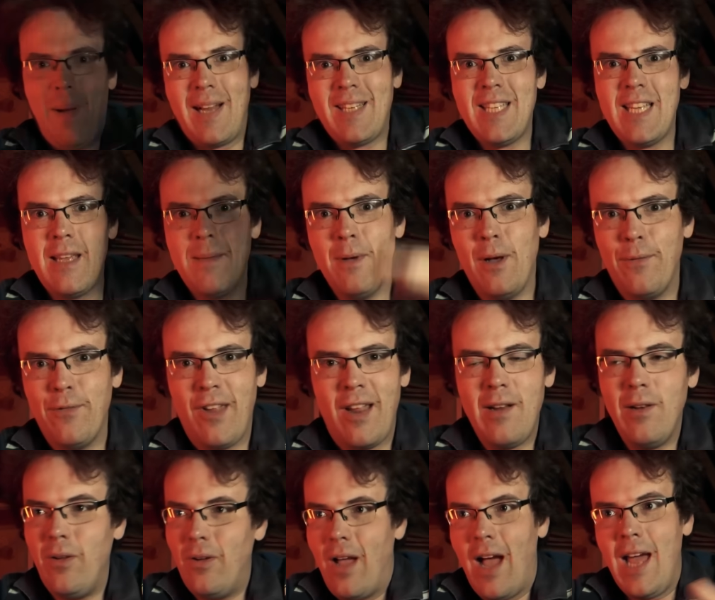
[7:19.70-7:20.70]
batting him off
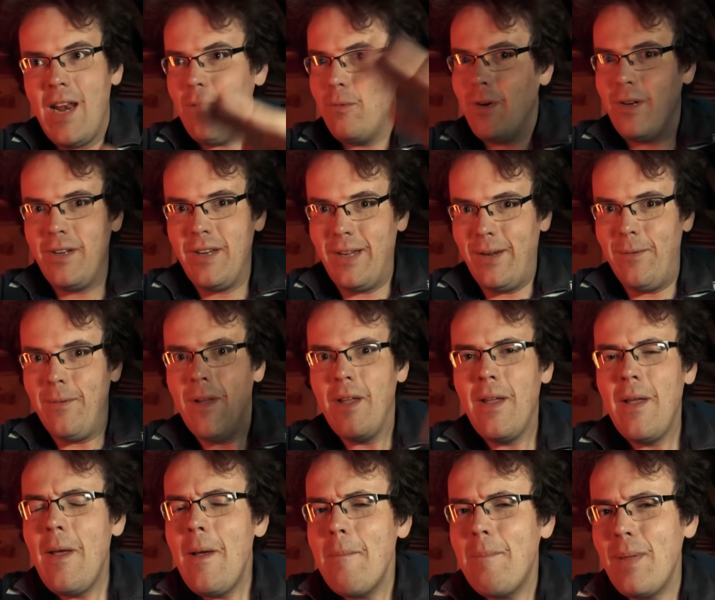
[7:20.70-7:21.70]
saying, look, I don't want to know.
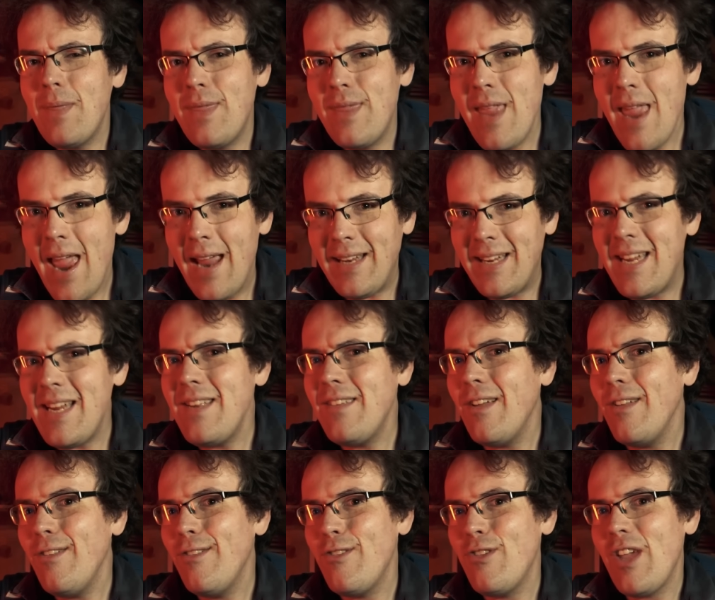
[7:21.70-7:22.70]
But then he
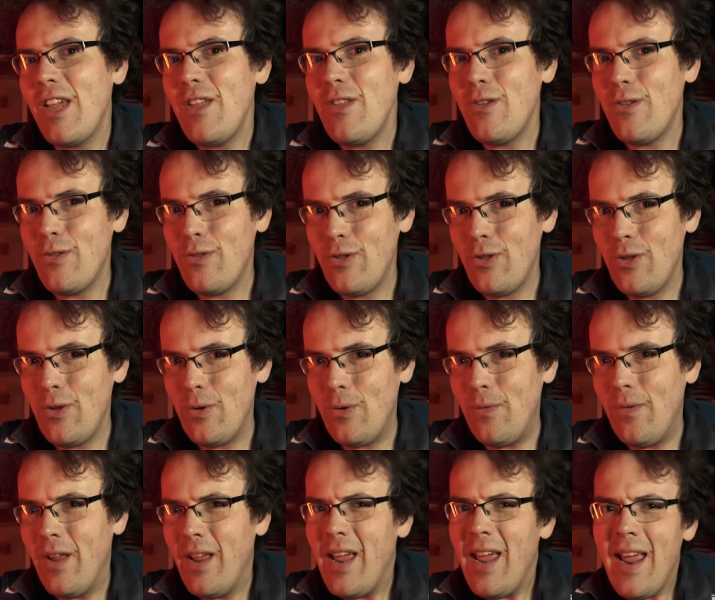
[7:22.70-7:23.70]
does change his
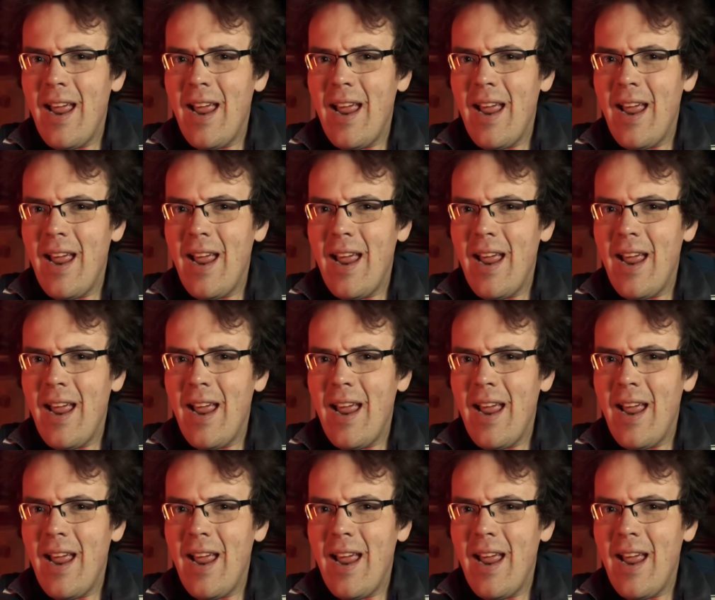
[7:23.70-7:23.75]
tune.